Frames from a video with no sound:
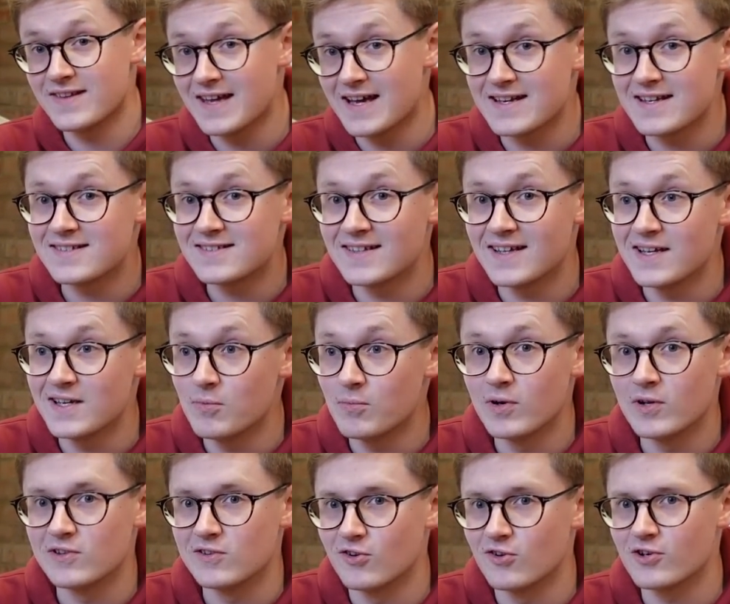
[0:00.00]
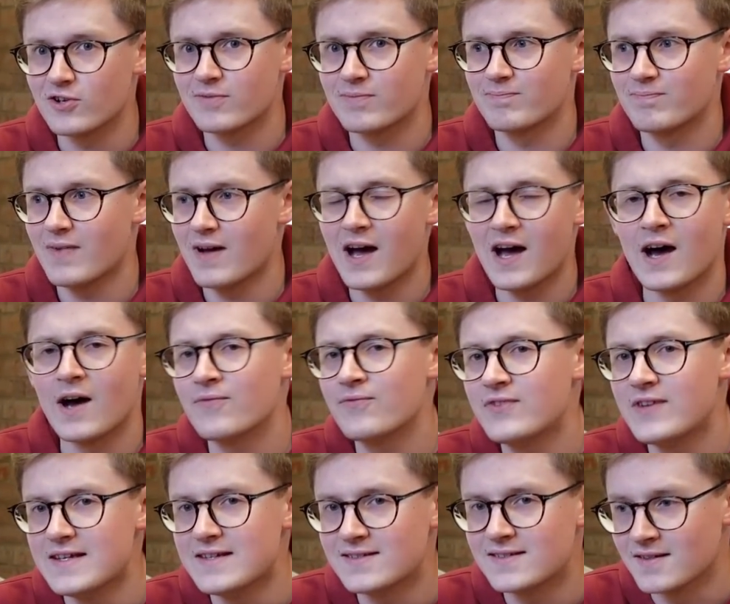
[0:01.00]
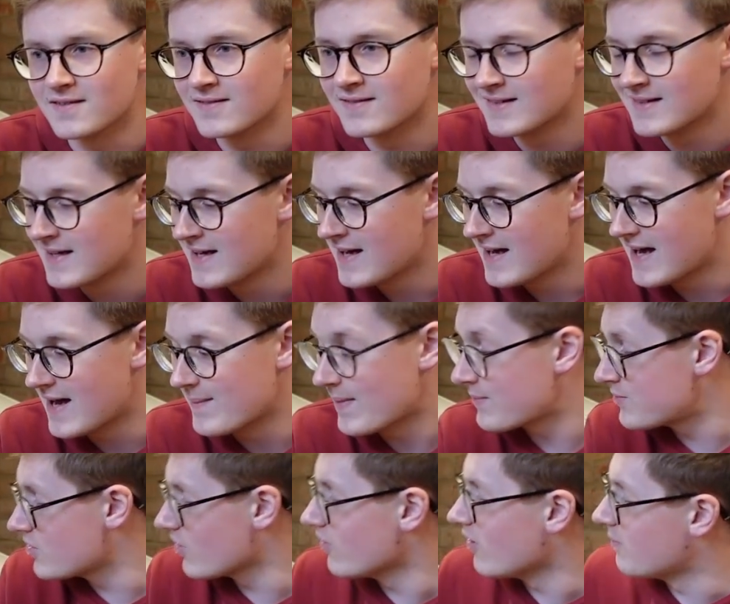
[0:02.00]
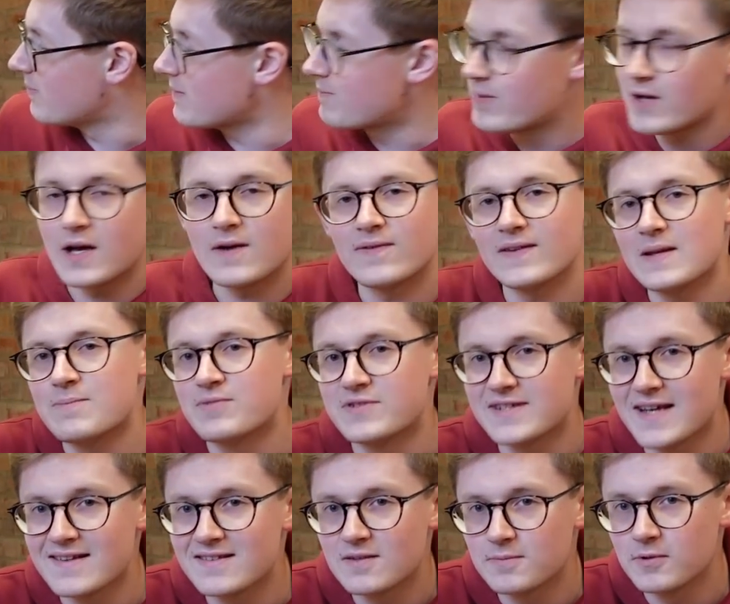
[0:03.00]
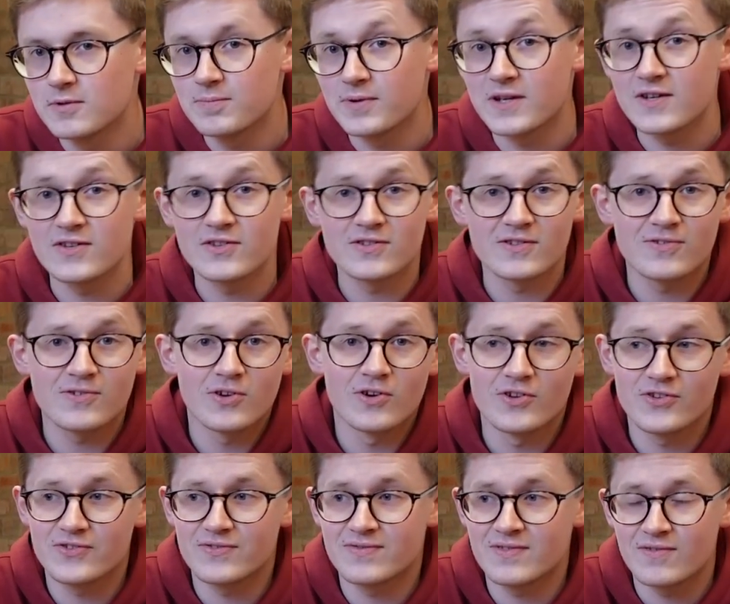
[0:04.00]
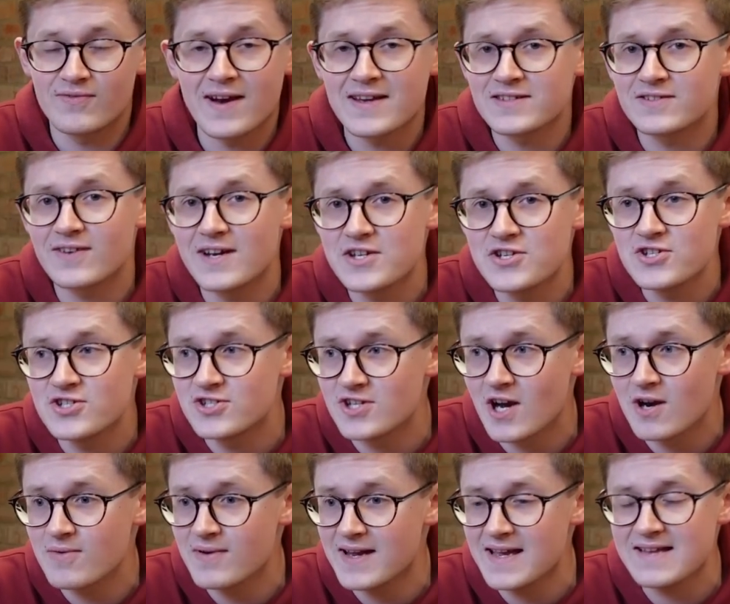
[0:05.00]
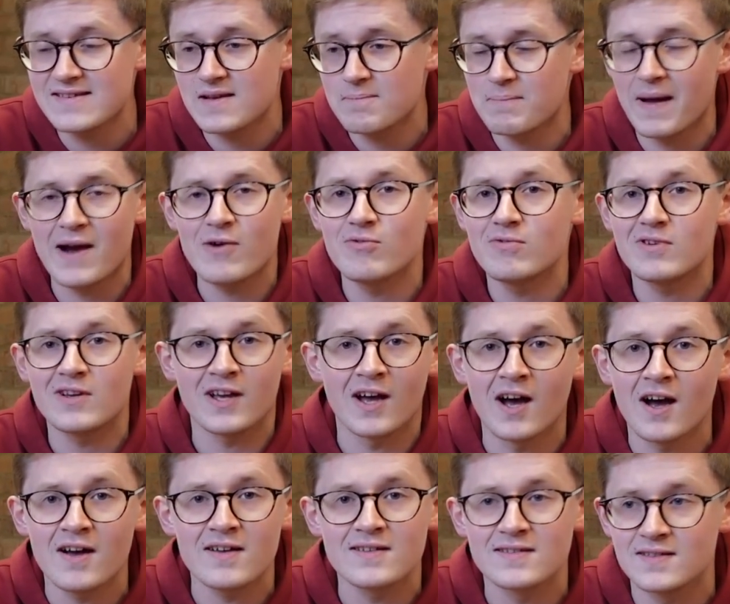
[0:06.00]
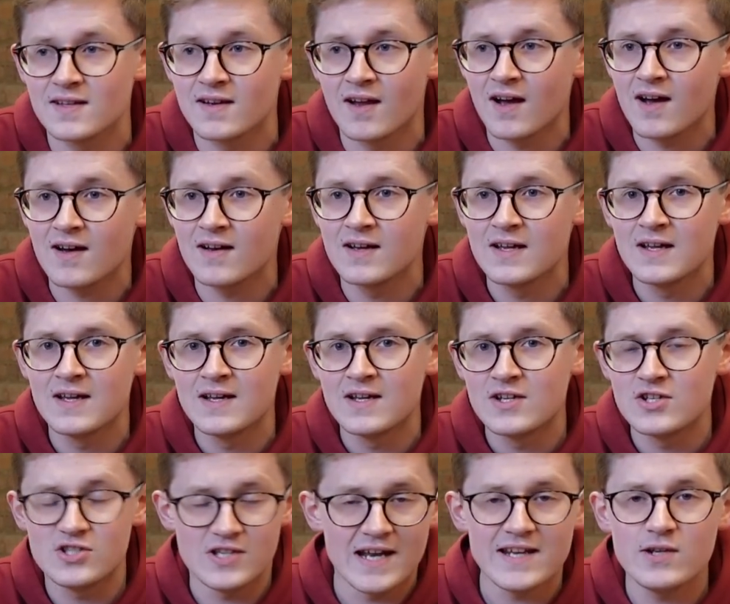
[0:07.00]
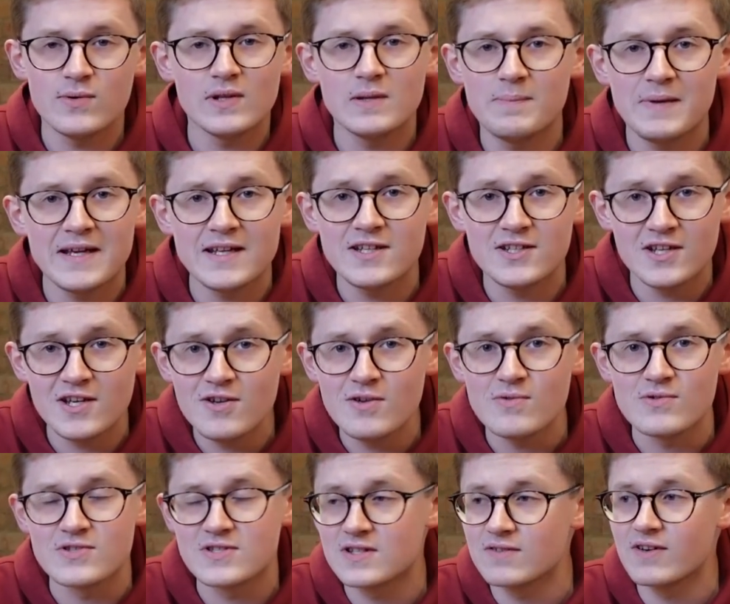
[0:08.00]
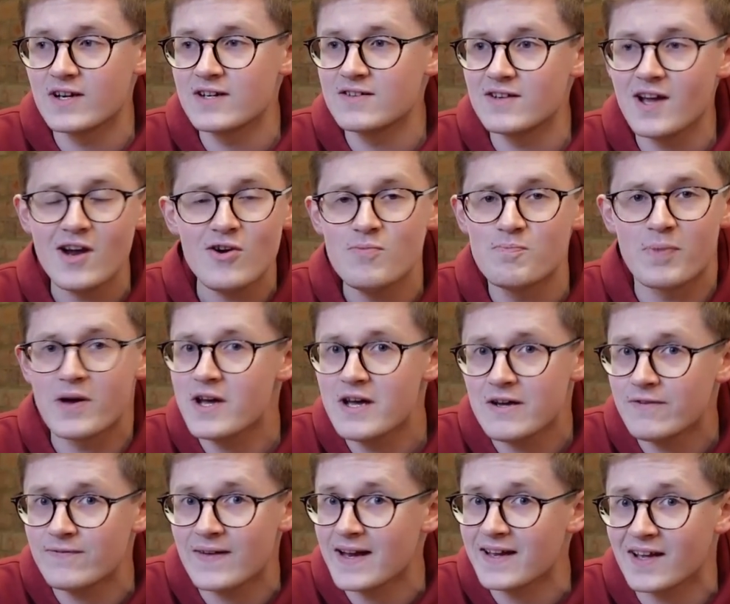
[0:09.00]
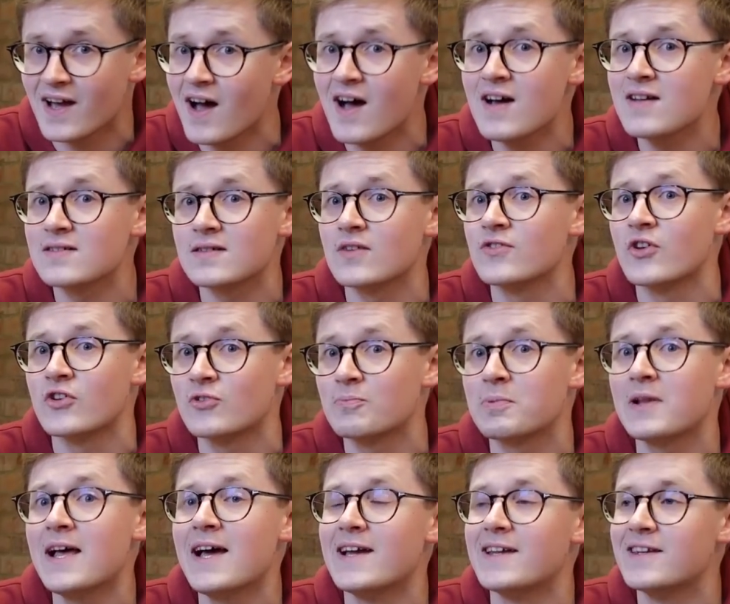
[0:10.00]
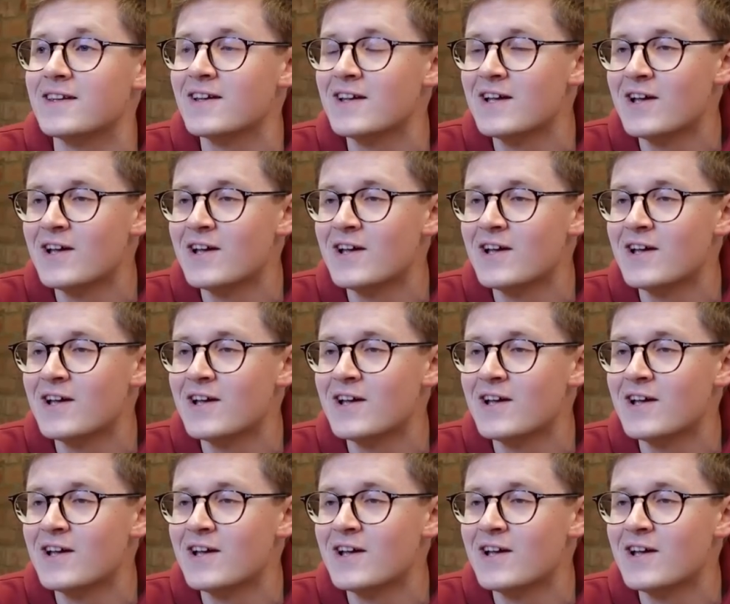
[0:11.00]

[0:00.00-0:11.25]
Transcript: the NEC will look half decent. I'm sure it'll be perfectly presentable because, of course, the restoration show is about cars that are genuinely being used. There are no perfect cars on display.